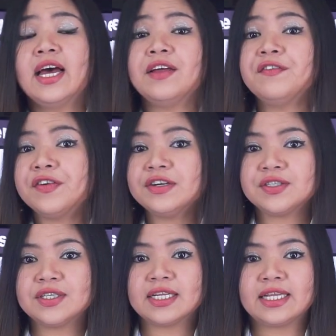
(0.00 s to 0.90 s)

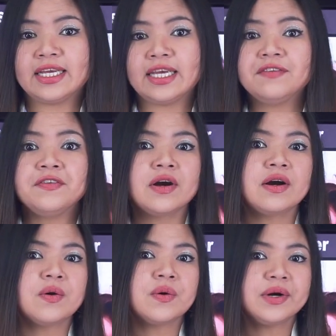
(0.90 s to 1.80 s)
Unfortunately, if you
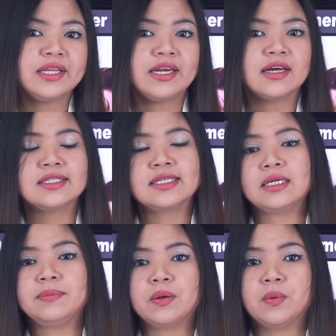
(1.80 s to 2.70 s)
are already not
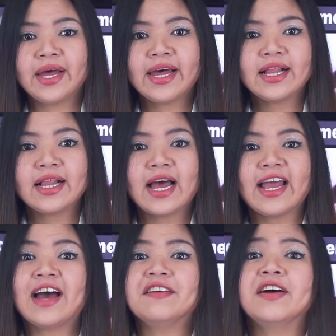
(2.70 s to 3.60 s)
sleeping well, I
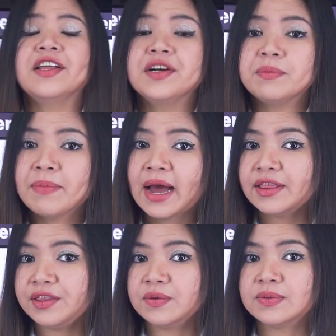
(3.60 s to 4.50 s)
have other
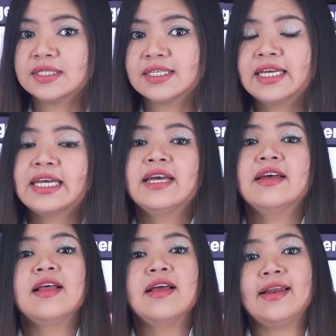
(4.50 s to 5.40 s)
bad news.
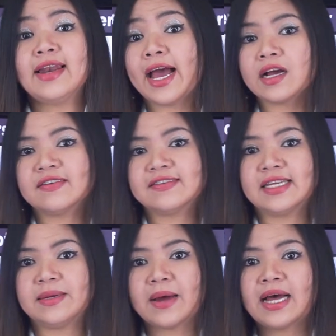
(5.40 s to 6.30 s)
Lack of
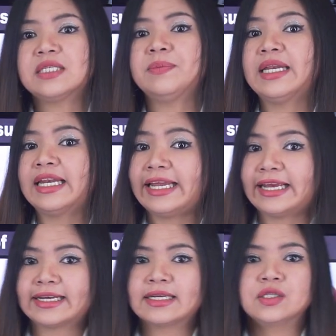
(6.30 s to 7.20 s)
sleep has been
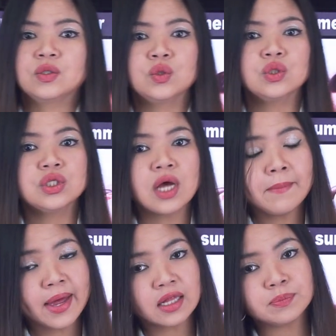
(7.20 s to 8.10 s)
linked to
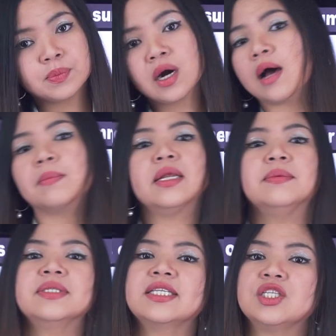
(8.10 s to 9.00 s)
some health
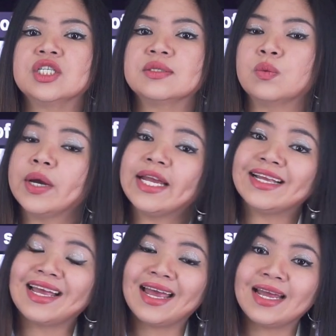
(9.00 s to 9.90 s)
problems such as
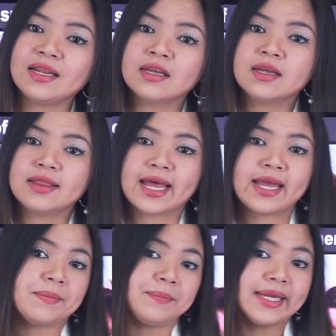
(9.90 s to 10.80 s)
weight gain,
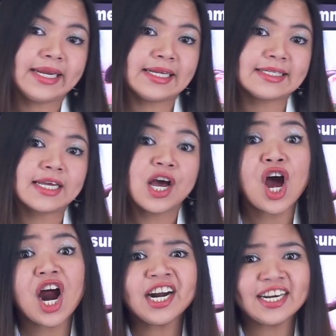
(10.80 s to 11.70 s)
diabetes,
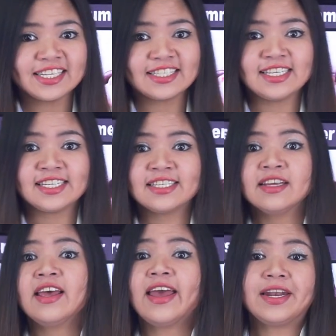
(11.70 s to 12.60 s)
heart disease,
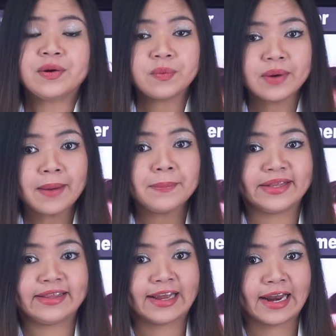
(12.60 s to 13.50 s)
and a
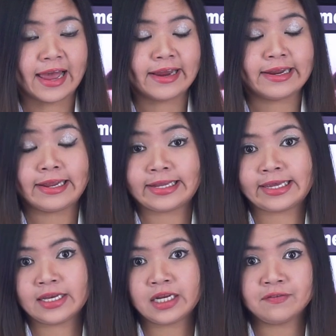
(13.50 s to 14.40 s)
rapid decline in
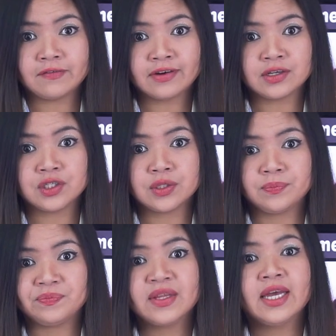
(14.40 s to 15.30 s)
kidney function.